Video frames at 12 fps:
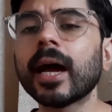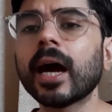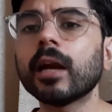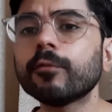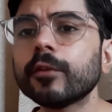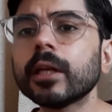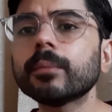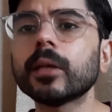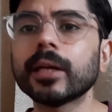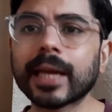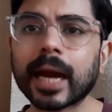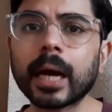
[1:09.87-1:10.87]
and fill up
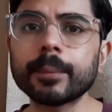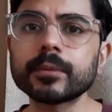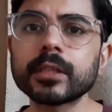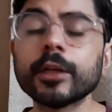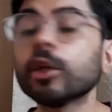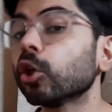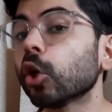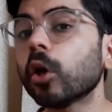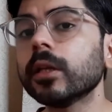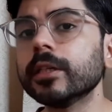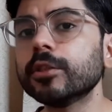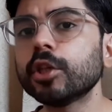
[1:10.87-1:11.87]
the gaps in your
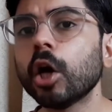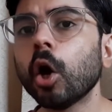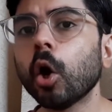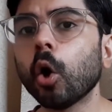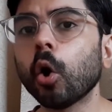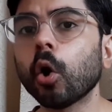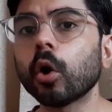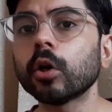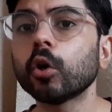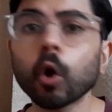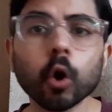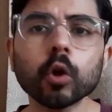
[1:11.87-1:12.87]
knowledge, or
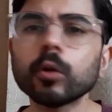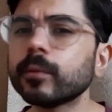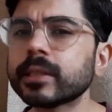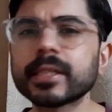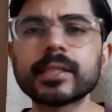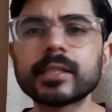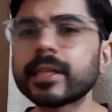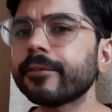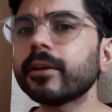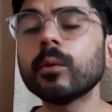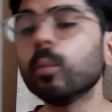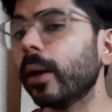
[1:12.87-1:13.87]
call or visit
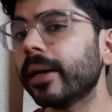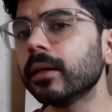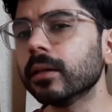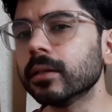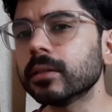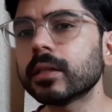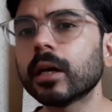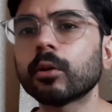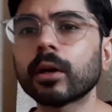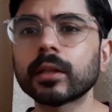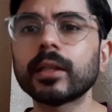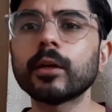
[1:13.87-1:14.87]
several vendors
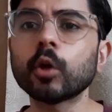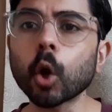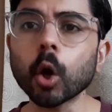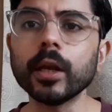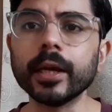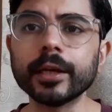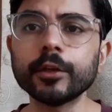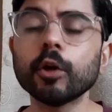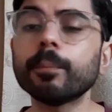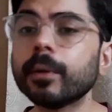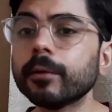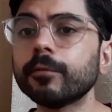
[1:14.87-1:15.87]
rather than calling
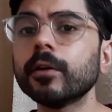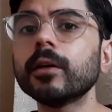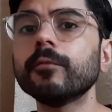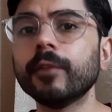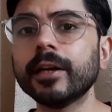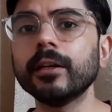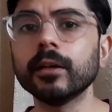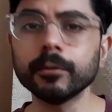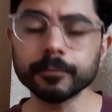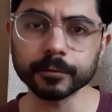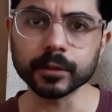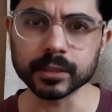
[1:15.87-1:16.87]
your preferred vendor
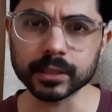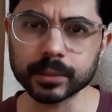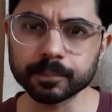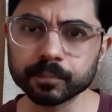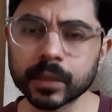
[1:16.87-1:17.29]
first.